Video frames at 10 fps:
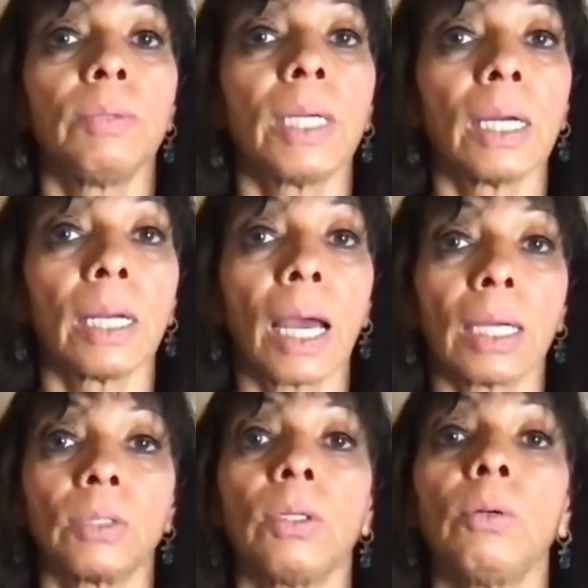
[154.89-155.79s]
we can
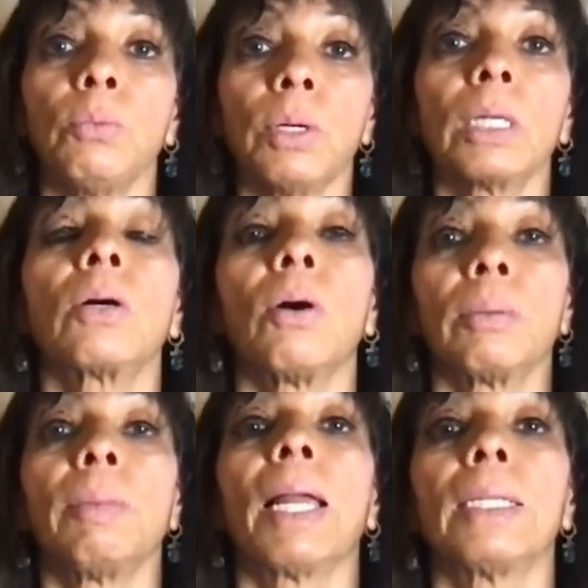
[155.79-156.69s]
actually work
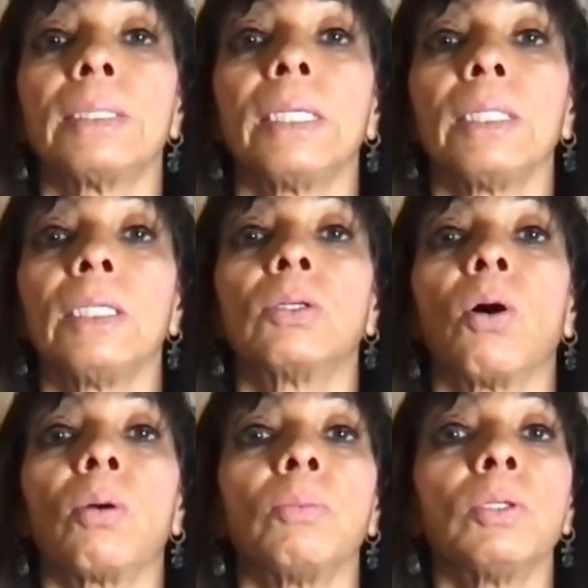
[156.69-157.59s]
on balancing these
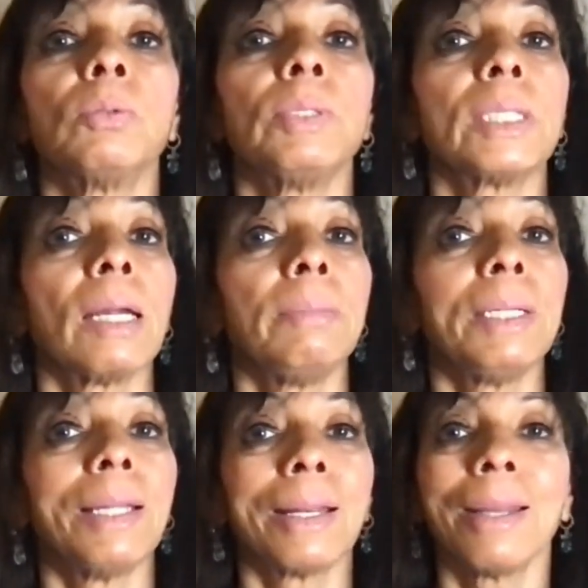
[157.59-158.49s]
hormones, which can be
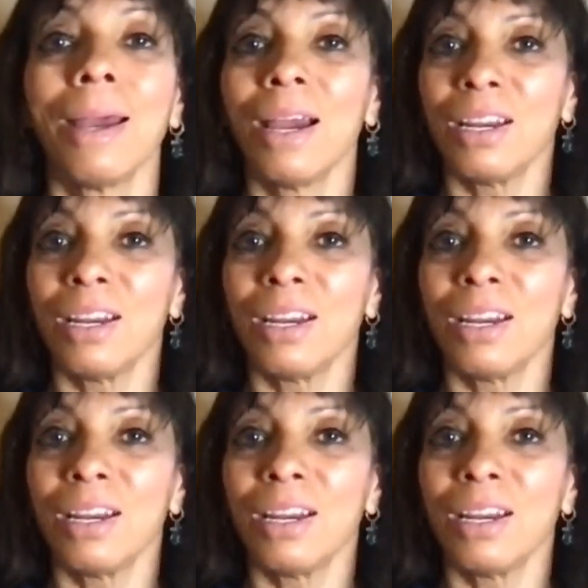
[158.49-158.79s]
done